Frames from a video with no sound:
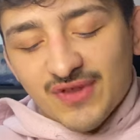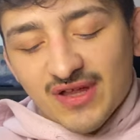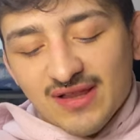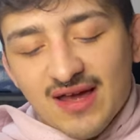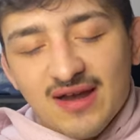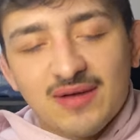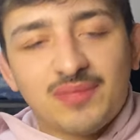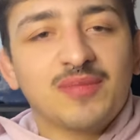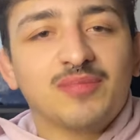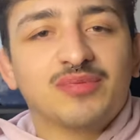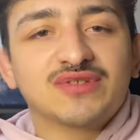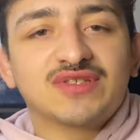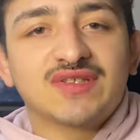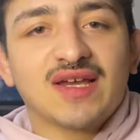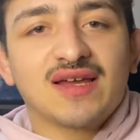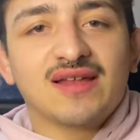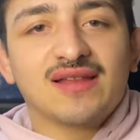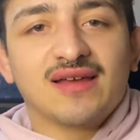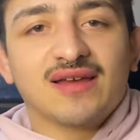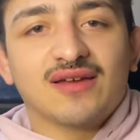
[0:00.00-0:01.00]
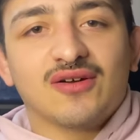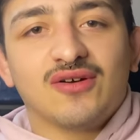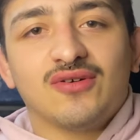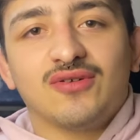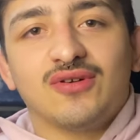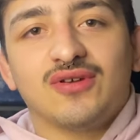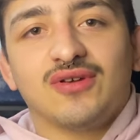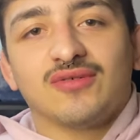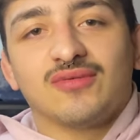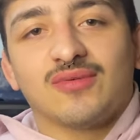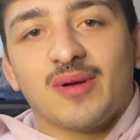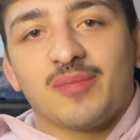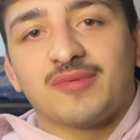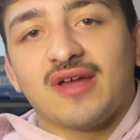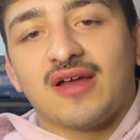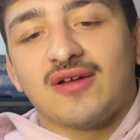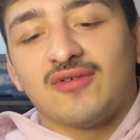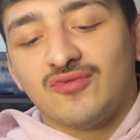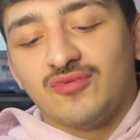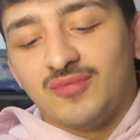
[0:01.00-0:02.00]
a lot of people say, like, oh, your
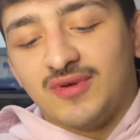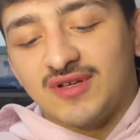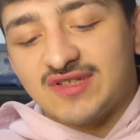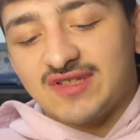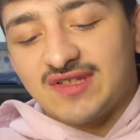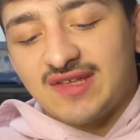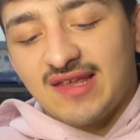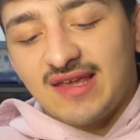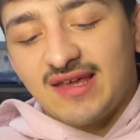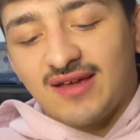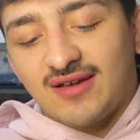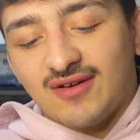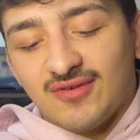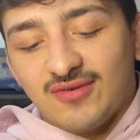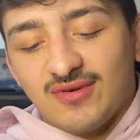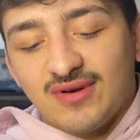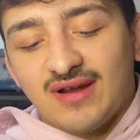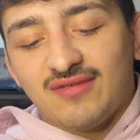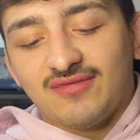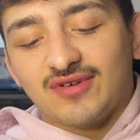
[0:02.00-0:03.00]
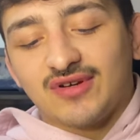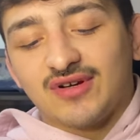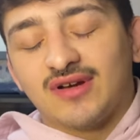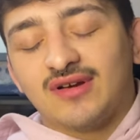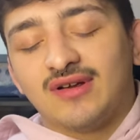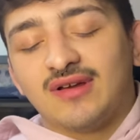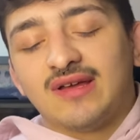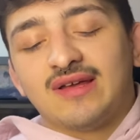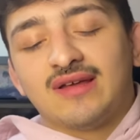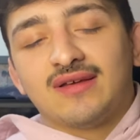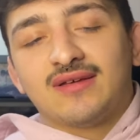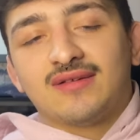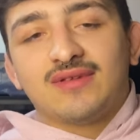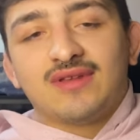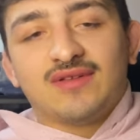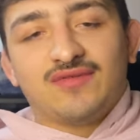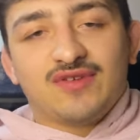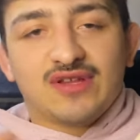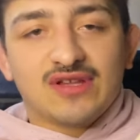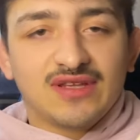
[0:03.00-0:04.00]
reptile room must stink or whatever.
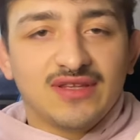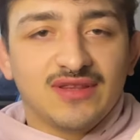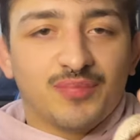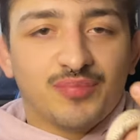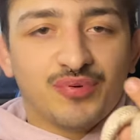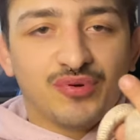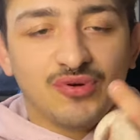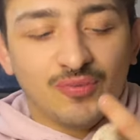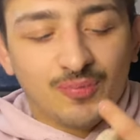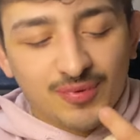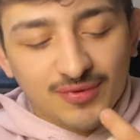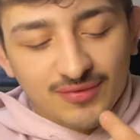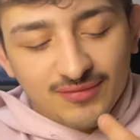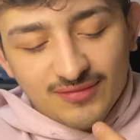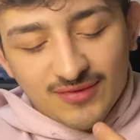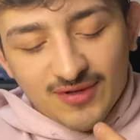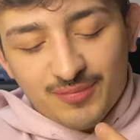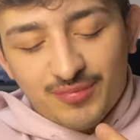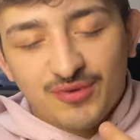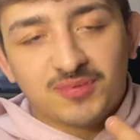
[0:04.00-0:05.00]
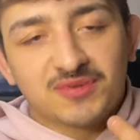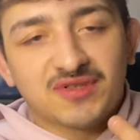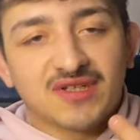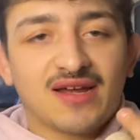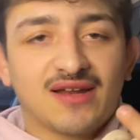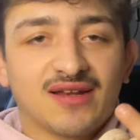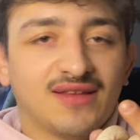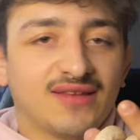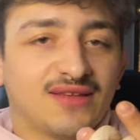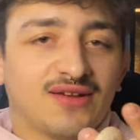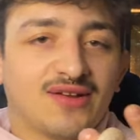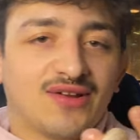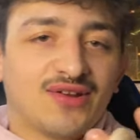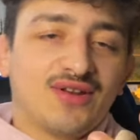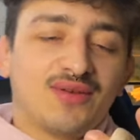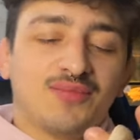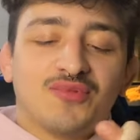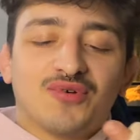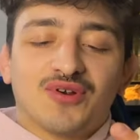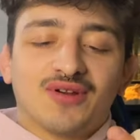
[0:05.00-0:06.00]
If you clean the poop, the poop's not in there
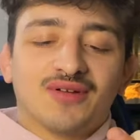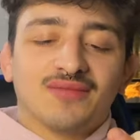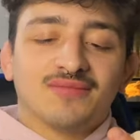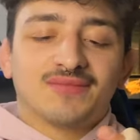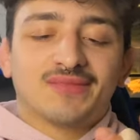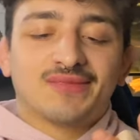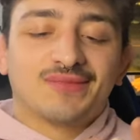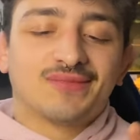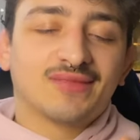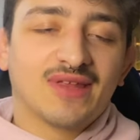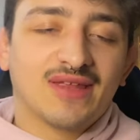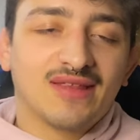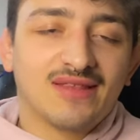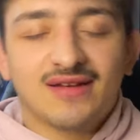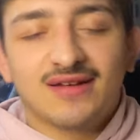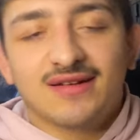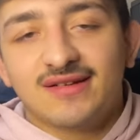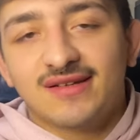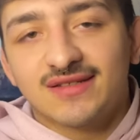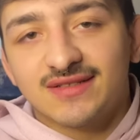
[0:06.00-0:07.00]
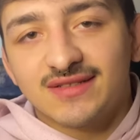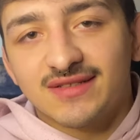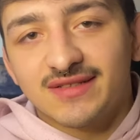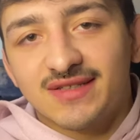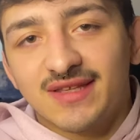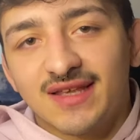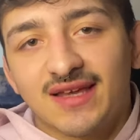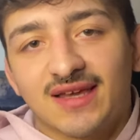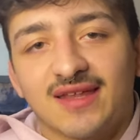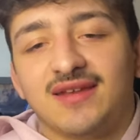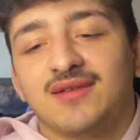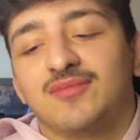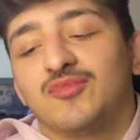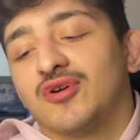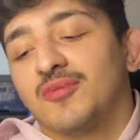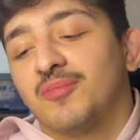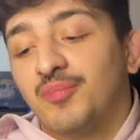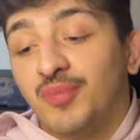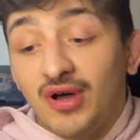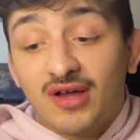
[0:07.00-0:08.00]
anymore and then it doesn't stink
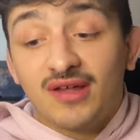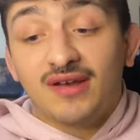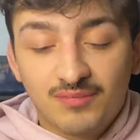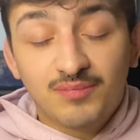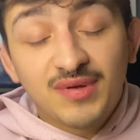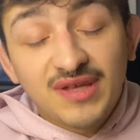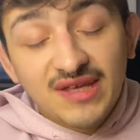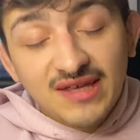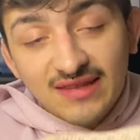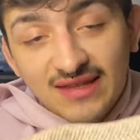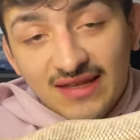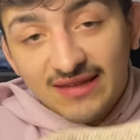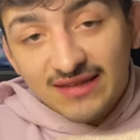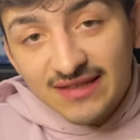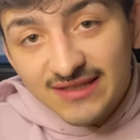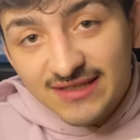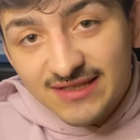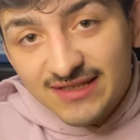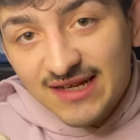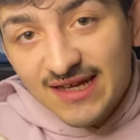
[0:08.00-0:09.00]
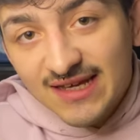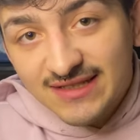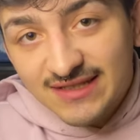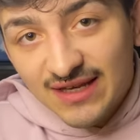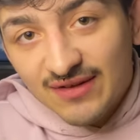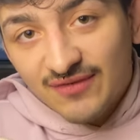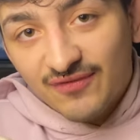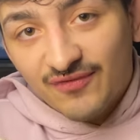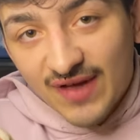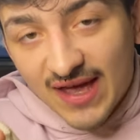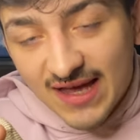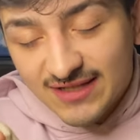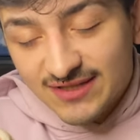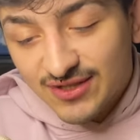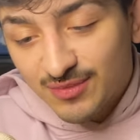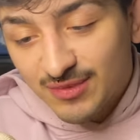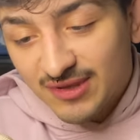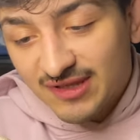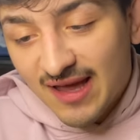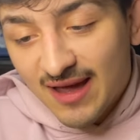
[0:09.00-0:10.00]
anymore. But being that these snakes have
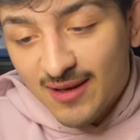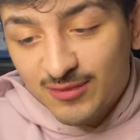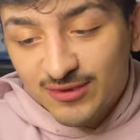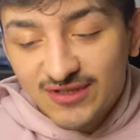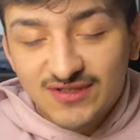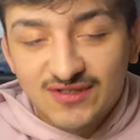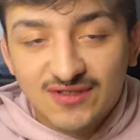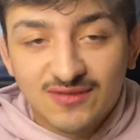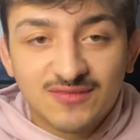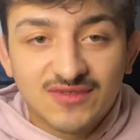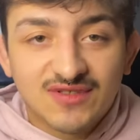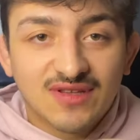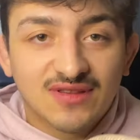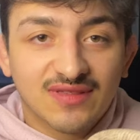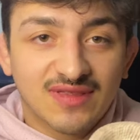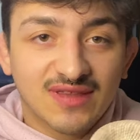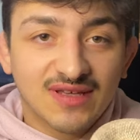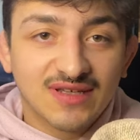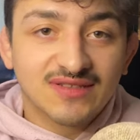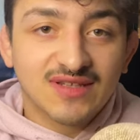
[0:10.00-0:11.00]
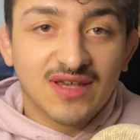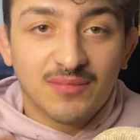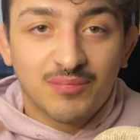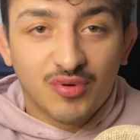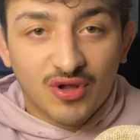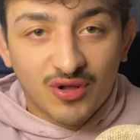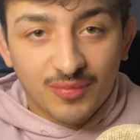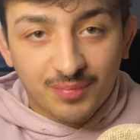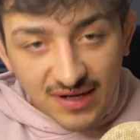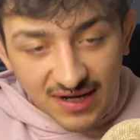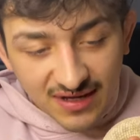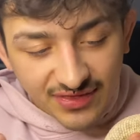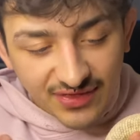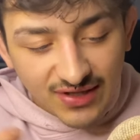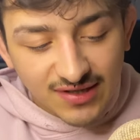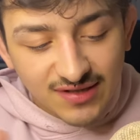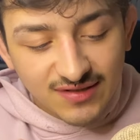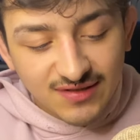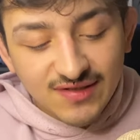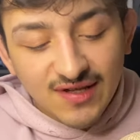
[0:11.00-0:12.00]
faster metabolisms and things like ball
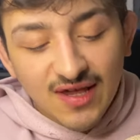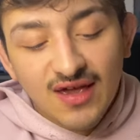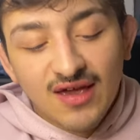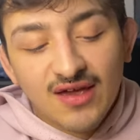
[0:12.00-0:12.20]
pythons,